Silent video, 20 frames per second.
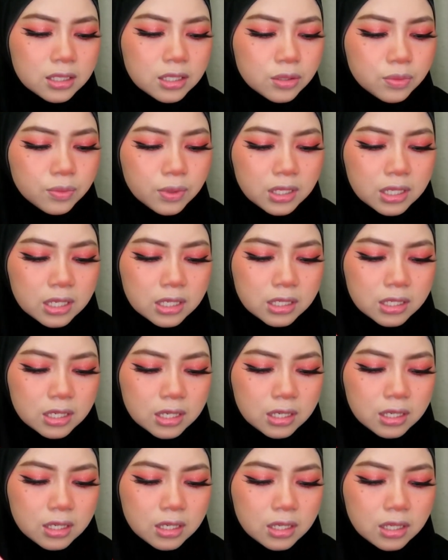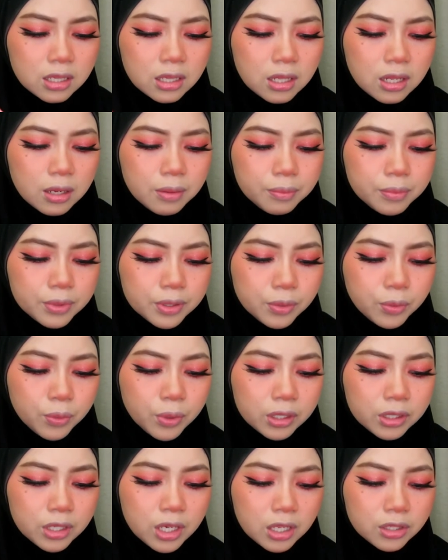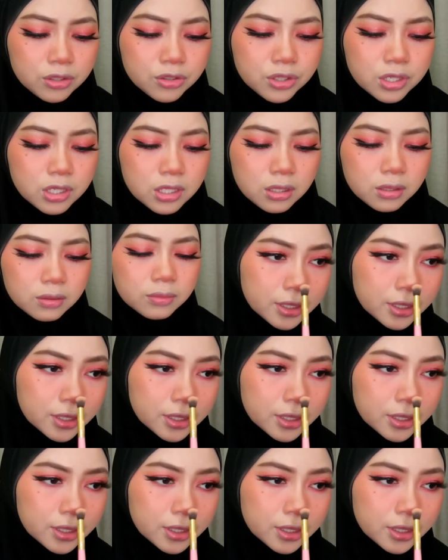This one is in number 100.